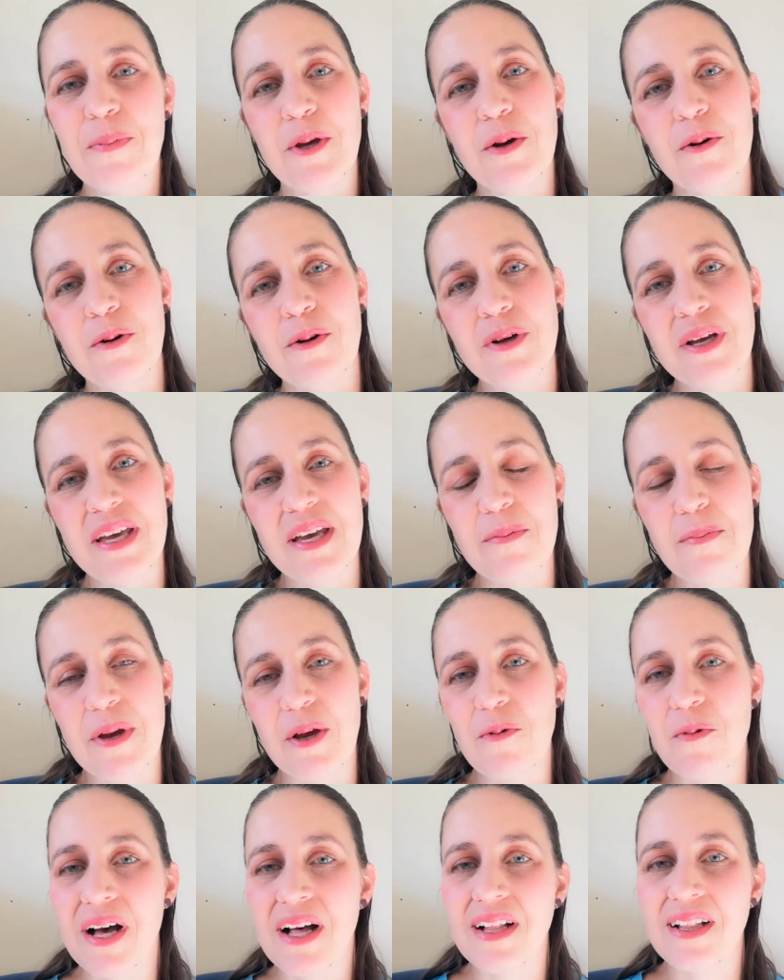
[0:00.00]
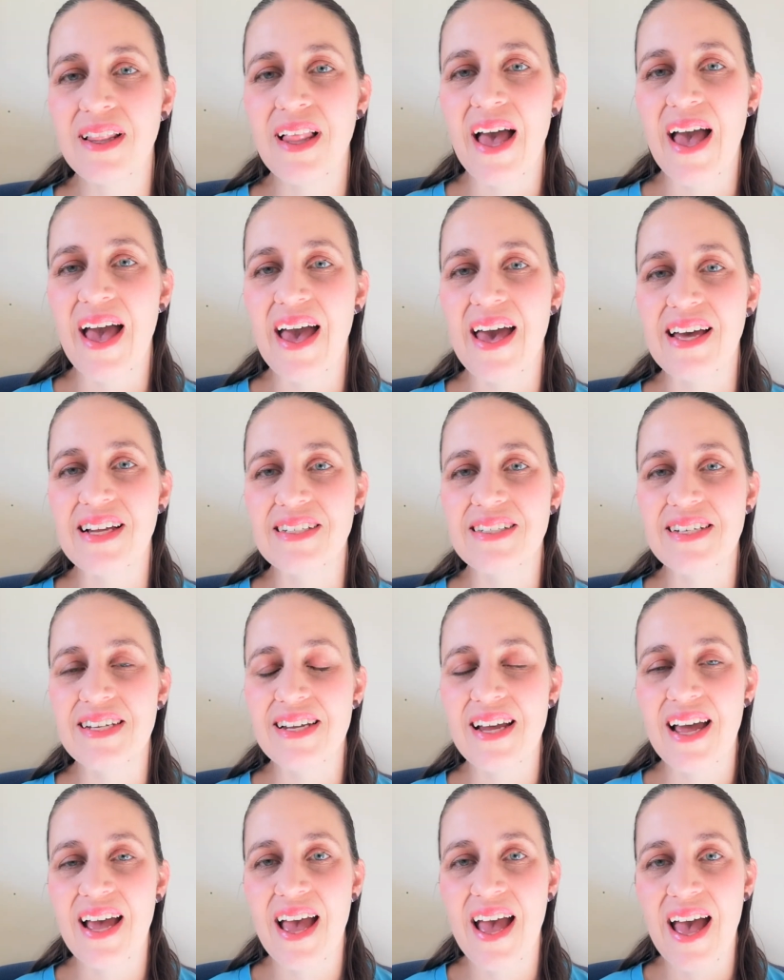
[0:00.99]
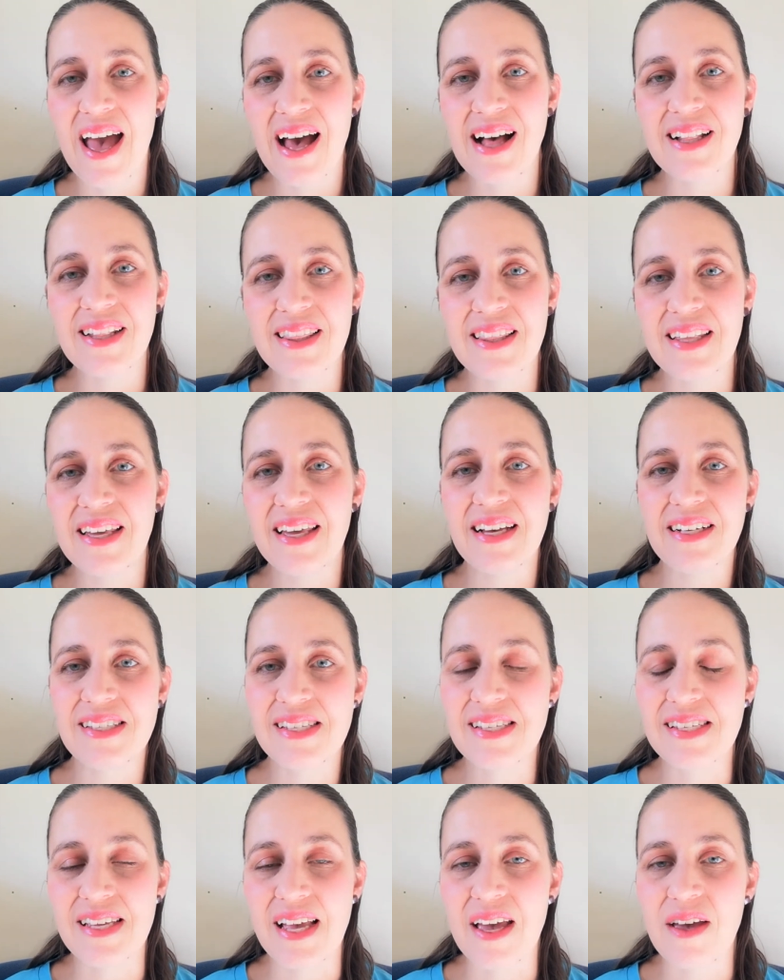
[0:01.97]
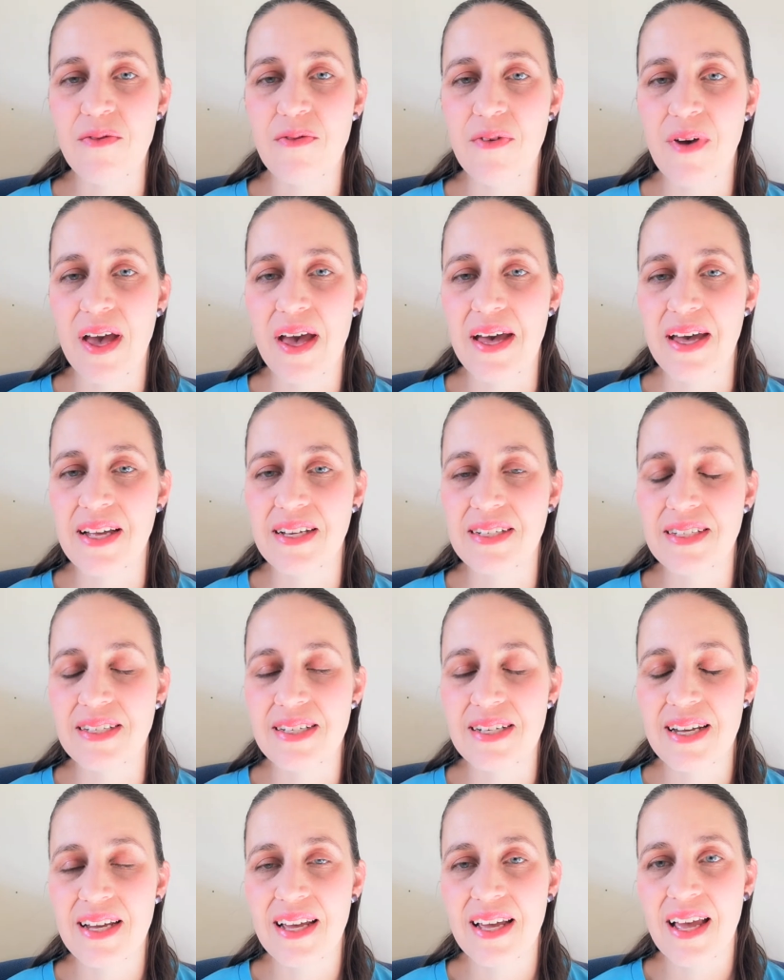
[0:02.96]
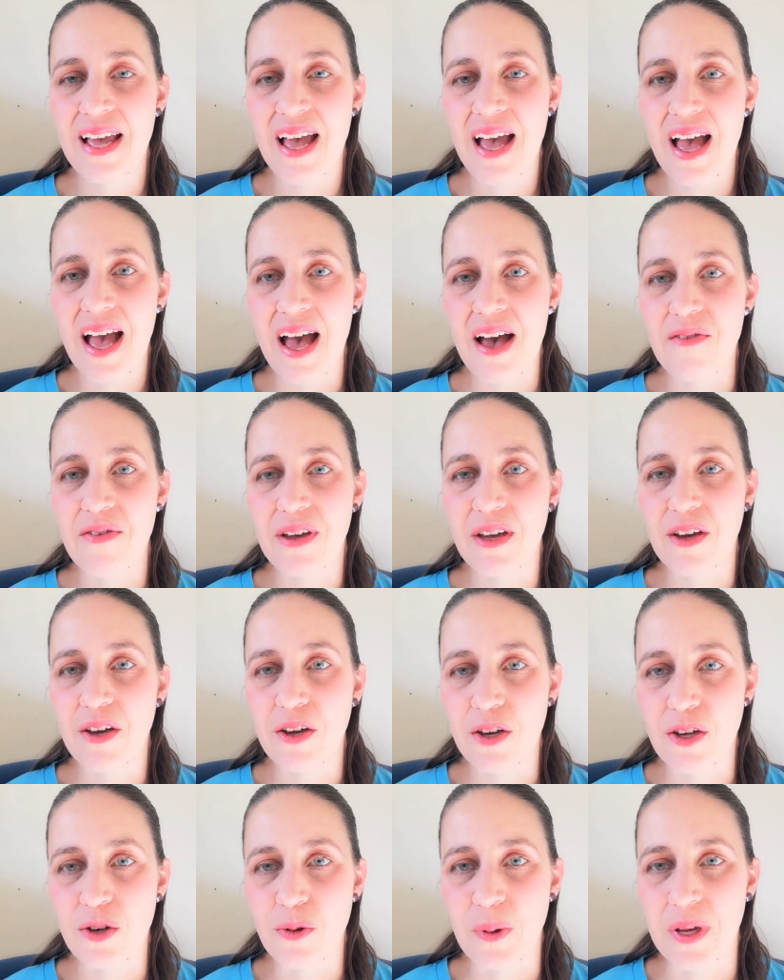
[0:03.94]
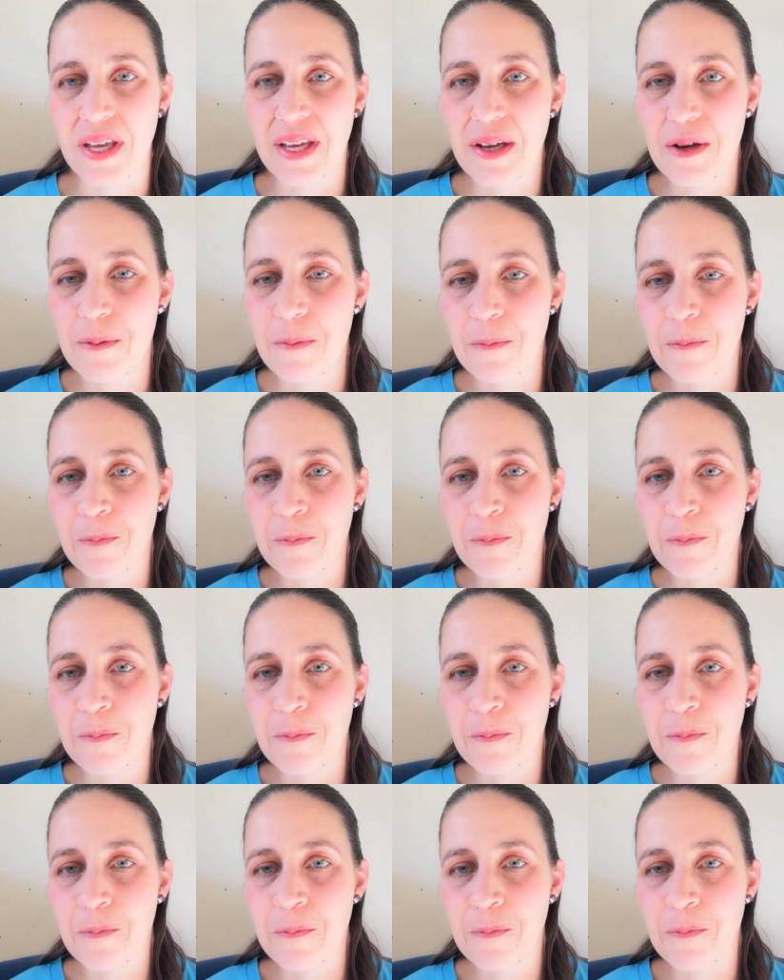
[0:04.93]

you're all keeping well and healthy and safe and having a good week.